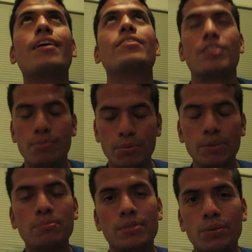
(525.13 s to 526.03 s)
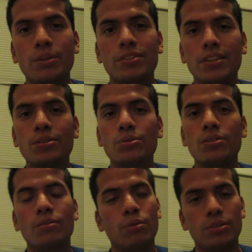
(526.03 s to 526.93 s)
Some of them, the ones I knew,
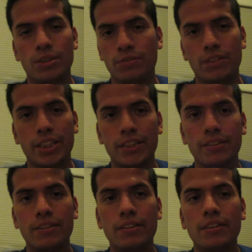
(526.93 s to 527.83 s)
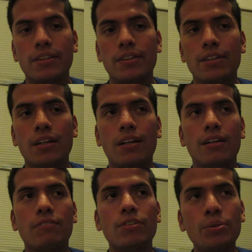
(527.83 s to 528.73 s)
they were just fine.
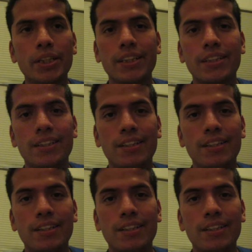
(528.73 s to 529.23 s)
Voting,